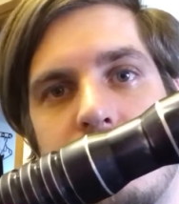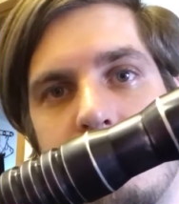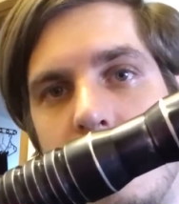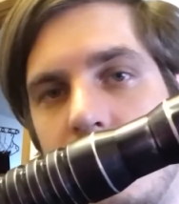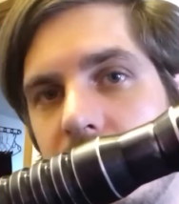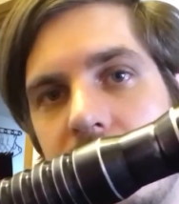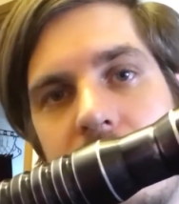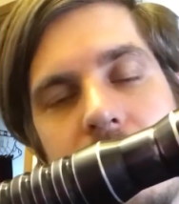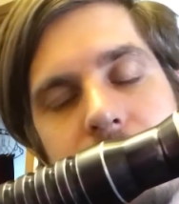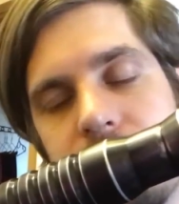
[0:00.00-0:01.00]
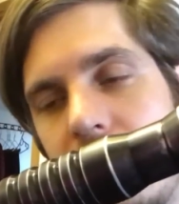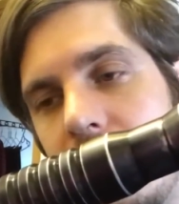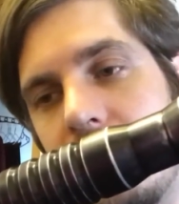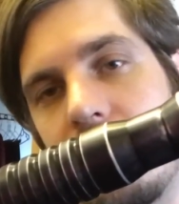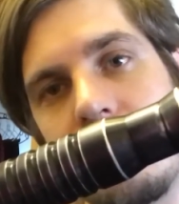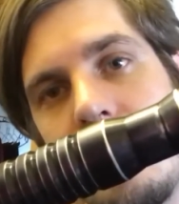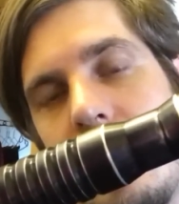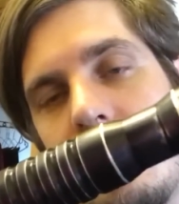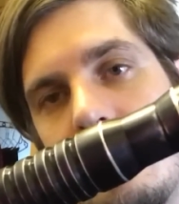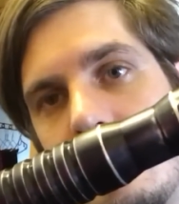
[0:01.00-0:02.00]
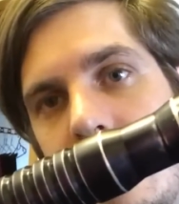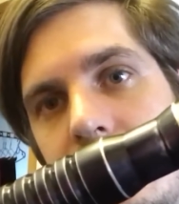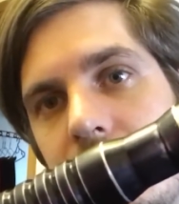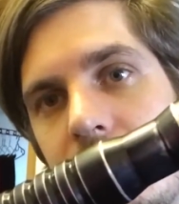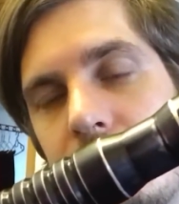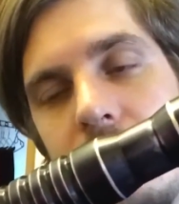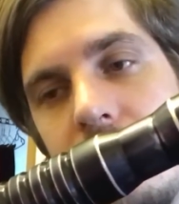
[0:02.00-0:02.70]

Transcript: but mostly I just cannot like them.